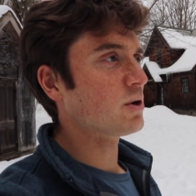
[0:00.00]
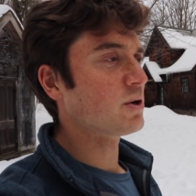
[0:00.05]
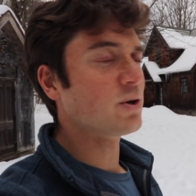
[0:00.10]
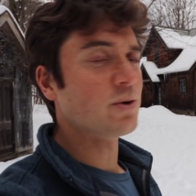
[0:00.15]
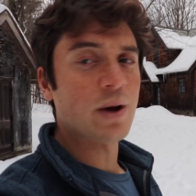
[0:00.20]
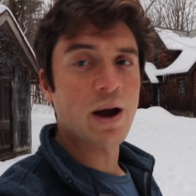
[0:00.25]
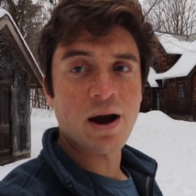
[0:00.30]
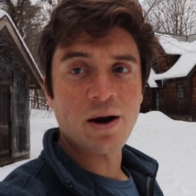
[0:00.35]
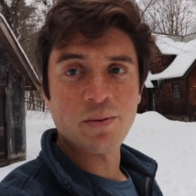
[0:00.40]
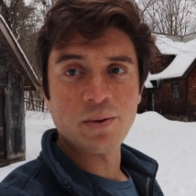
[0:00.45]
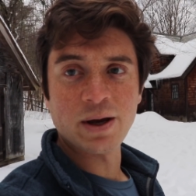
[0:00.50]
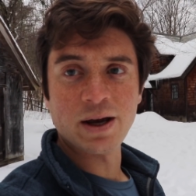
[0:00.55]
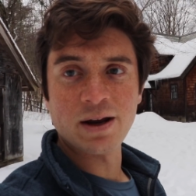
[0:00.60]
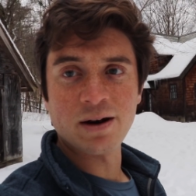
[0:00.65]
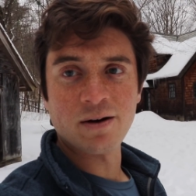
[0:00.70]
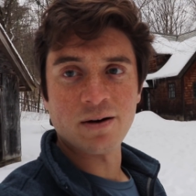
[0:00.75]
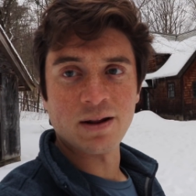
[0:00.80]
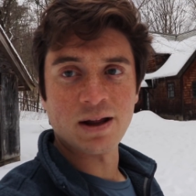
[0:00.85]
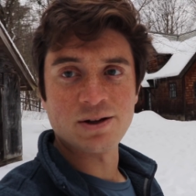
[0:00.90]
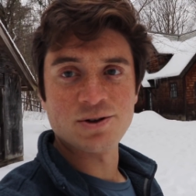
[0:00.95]
you how we get
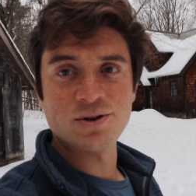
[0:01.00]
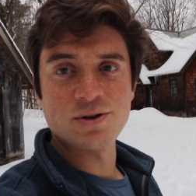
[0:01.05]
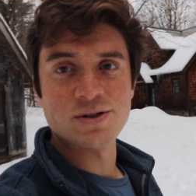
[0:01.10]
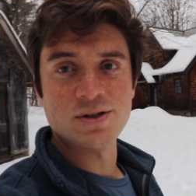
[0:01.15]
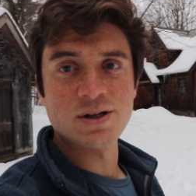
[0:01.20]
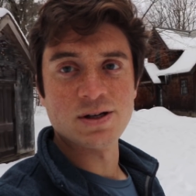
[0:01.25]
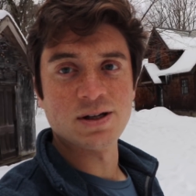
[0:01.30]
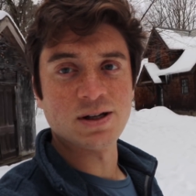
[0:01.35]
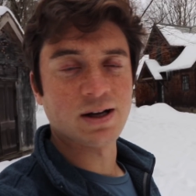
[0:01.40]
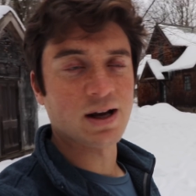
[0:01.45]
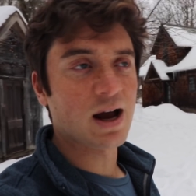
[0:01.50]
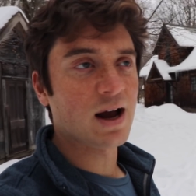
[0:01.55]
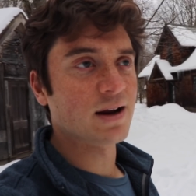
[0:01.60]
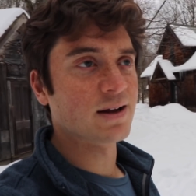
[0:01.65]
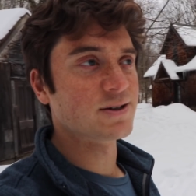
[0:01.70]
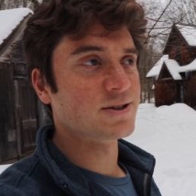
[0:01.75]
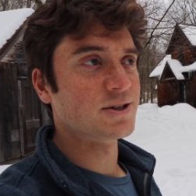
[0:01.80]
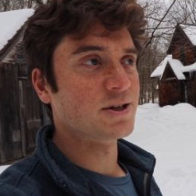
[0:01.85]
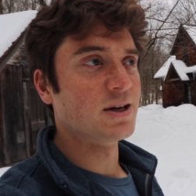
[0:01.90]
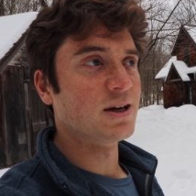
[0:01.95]
our electricity to the
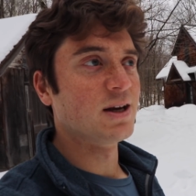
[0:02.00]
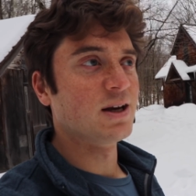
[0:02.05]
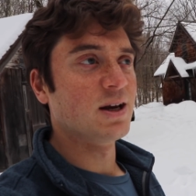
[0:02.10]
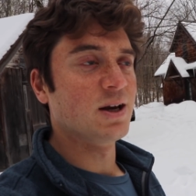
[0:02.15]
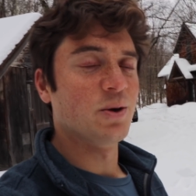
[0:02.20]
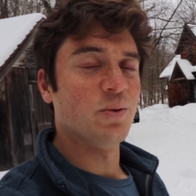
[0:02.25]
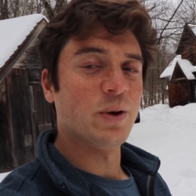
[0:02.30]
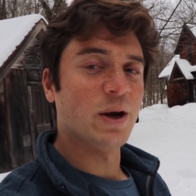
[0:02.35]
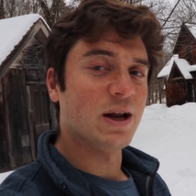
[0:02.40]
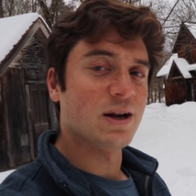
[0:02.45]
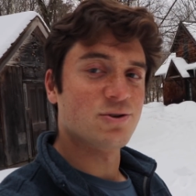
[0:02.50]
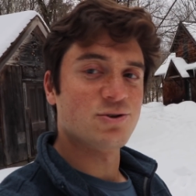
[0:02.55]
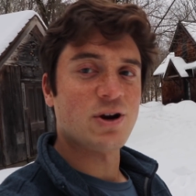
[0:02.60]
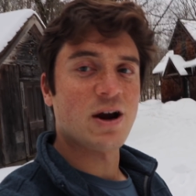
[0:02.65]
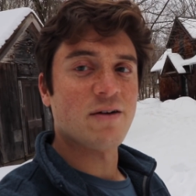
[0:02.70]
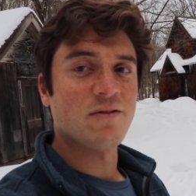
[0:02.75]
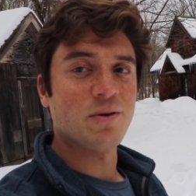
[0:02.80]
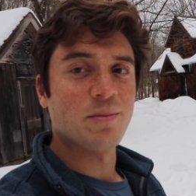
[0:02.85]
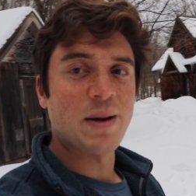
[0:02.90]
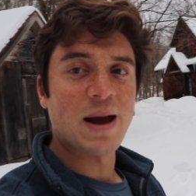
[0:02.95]
cottage, we got to
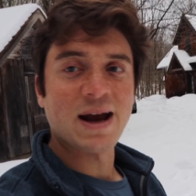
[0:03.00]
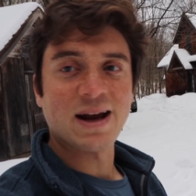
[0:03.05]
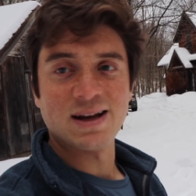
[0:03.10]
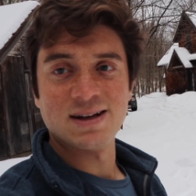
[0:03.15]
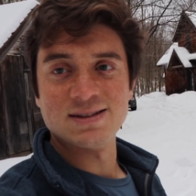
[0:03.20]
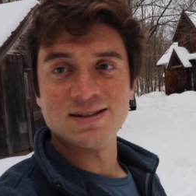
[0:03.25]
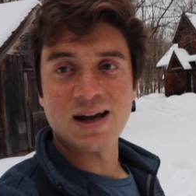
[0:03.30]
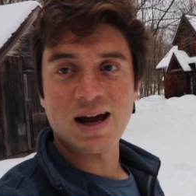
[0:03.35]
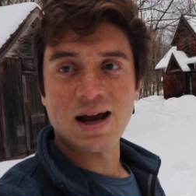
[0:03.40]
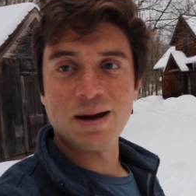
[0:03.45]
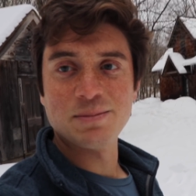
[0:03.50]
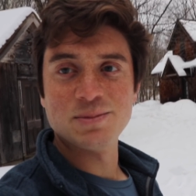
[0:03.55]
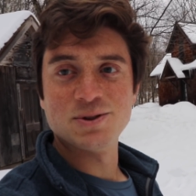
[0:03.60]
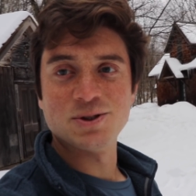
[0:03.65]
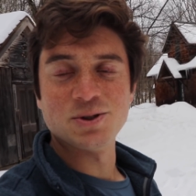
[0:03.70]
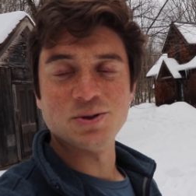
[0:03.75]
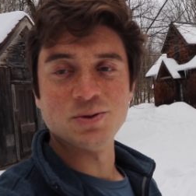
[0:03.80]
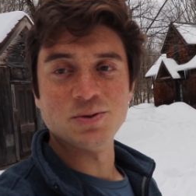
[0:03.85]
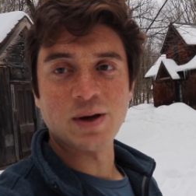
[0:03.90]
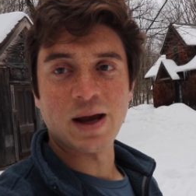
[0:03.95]
travel back in time
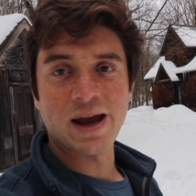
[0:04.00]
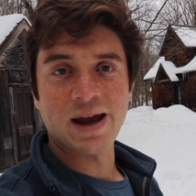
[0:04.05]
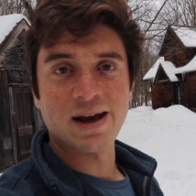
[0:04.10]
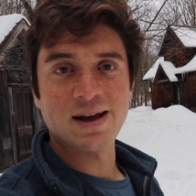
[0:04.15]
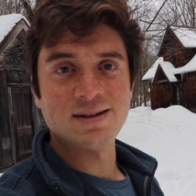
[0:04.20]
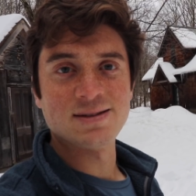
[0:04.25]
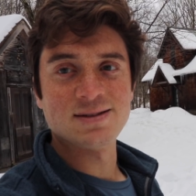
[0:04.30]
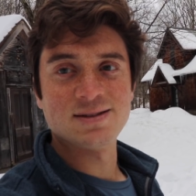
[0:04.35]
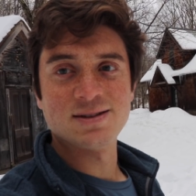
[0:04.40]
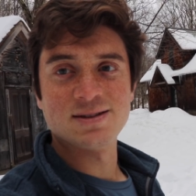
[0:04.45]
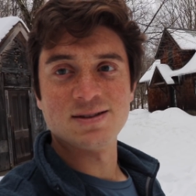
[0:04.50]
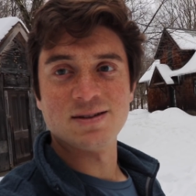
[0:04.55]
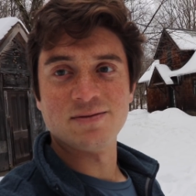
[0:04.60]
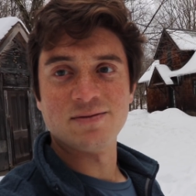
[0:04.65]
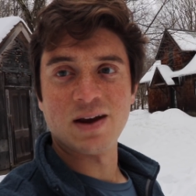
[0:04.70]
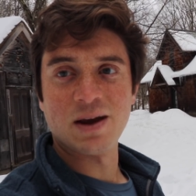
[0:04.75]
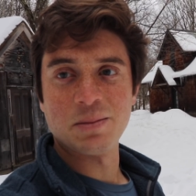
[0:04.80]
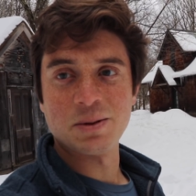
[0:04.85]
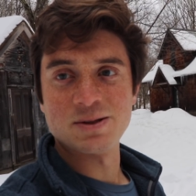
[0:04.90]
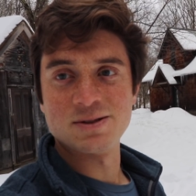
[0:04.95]
to Anne's
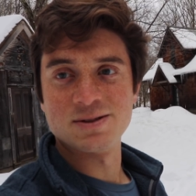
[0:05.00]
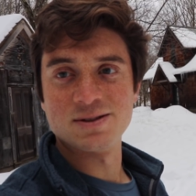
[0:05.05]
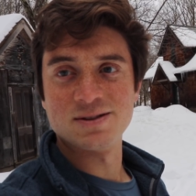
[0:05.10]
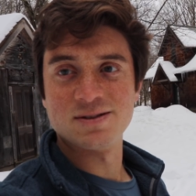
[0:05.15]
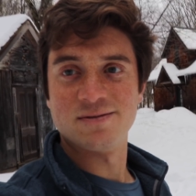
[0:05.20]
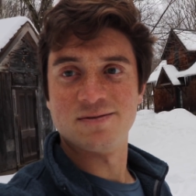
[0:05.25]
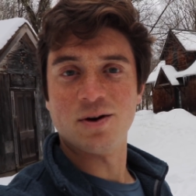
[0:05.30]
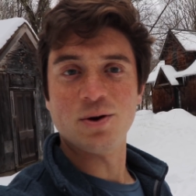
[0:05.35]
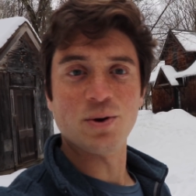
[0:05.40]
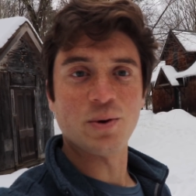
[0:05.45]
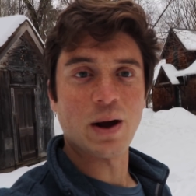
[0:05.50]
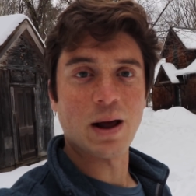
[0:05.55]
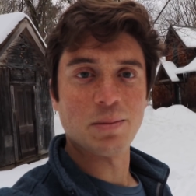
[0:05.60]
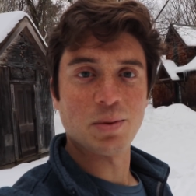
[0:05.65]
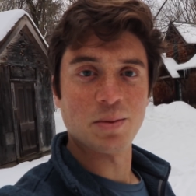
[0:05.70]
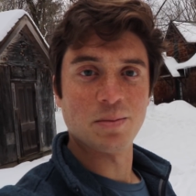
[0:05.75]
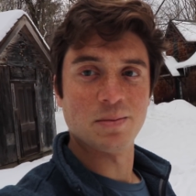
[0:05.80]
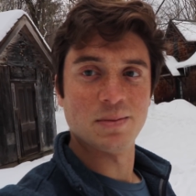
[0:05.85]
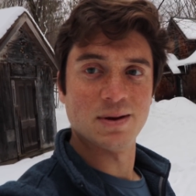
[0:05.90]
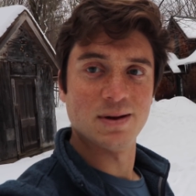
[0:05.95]
famous photo
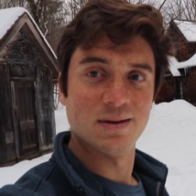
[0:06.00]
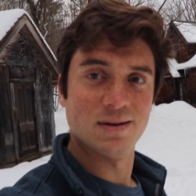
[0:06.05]
album.